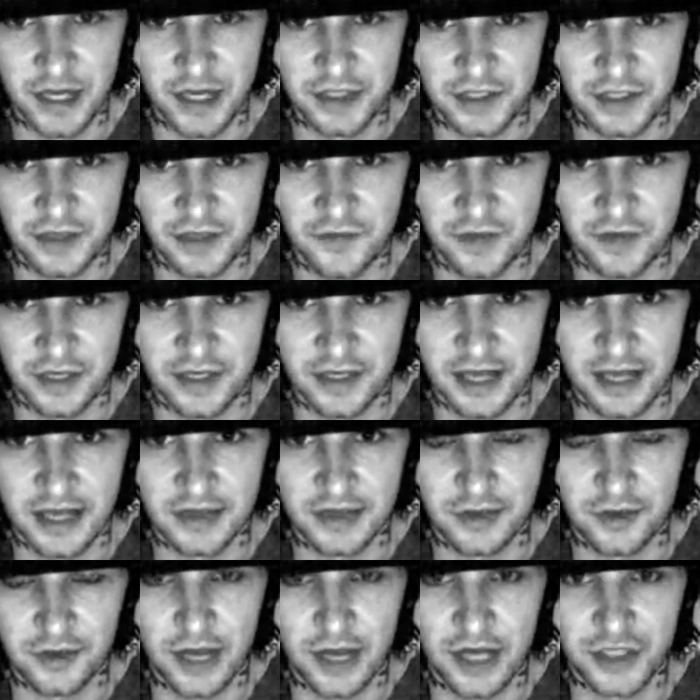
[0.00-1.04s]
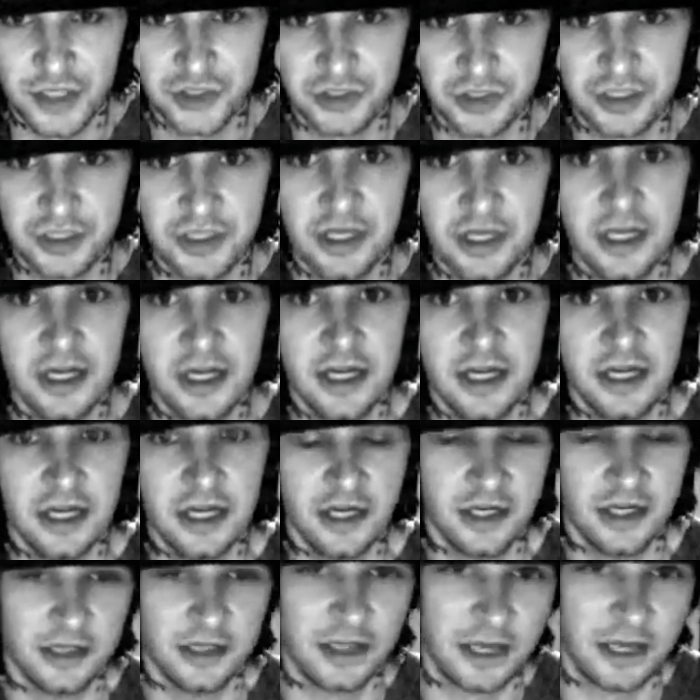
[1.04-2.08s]
and stuff like that. They'll actually
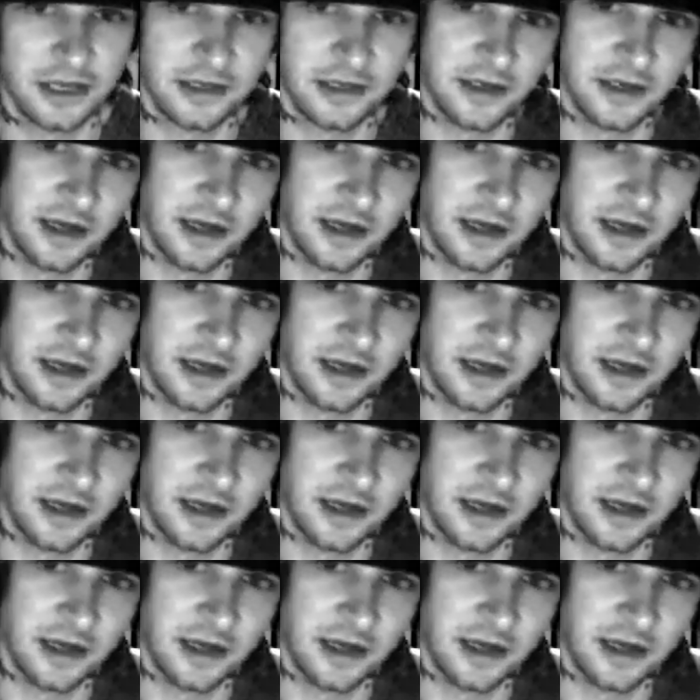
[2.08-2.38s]
like